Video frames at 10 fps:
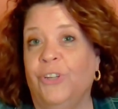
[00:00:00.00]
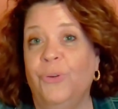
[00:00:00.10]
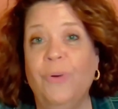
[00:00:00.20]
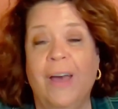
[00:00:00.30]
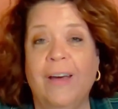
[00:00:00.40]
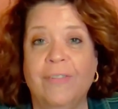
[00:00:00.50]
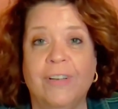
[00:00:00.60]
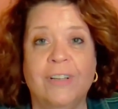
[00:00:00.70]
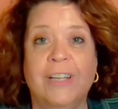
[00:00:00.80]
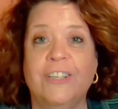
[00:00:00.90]
You have a
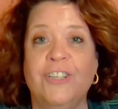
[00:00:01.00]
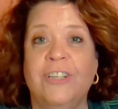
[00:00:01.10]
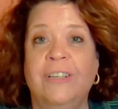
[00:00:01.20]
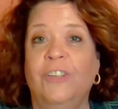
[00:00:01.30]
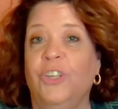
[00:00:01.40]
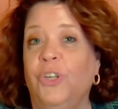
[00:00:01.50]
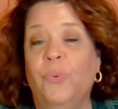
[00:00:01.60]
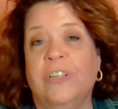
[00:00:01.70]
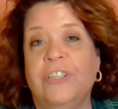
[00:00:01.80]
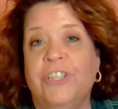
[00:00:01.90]
collection, you
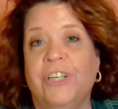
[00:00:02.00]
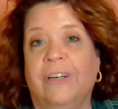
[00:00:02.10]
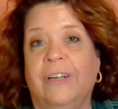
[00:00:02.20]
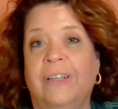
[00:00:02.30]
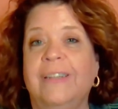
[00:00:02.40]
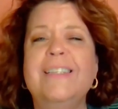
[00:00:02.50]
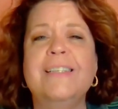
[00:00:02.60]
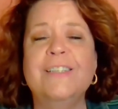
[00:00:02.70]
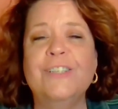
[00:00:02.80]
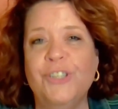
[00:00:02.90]
want to share it, this
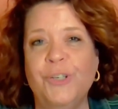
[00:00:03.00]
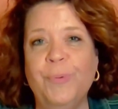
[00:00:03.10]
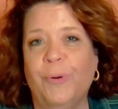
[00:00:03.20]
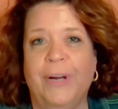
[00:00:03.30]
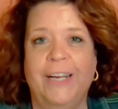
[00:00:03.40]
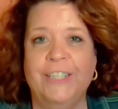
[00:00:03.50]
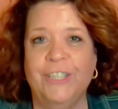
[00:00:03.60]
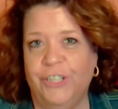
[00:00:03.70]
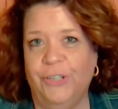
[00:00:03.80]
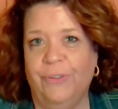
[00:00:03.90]
is a super way to
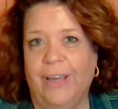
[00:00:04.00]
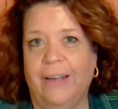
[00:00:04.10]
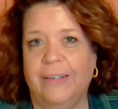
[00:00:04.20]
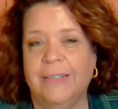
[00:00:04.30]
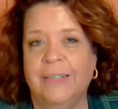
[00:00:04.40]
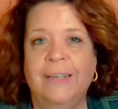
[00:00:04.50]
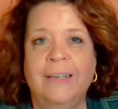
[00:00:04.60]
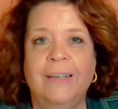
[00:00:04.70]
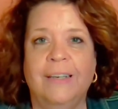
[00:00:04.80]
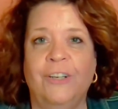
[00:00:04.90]
do that.
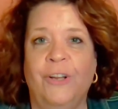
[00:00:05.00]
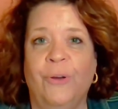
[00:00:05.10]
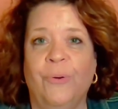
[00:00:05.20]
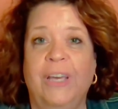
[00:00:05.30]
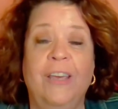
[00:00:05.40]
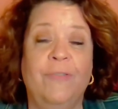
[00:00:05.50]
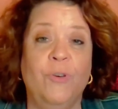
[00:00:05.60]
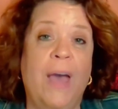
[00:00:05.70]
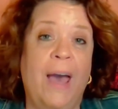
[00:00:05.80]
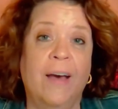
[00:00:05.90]
If
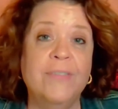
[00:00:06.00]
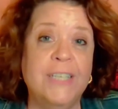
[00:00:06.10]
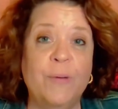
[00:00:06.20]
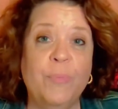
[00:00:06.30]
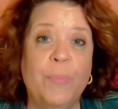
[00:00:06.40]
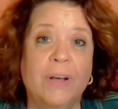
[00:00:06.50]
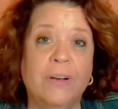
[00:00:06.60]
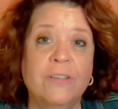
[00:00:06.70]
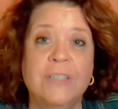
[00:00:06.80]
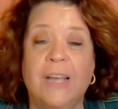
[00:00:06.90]
you have sample
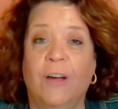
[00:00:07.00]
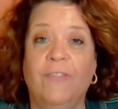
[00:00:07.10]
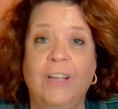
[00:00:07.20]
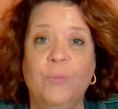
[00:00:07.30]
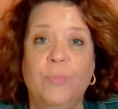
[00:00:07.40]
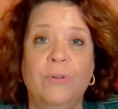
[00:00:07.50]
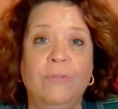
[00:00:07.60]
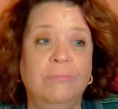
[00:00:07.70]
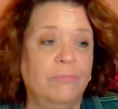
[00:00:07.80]
bottles available,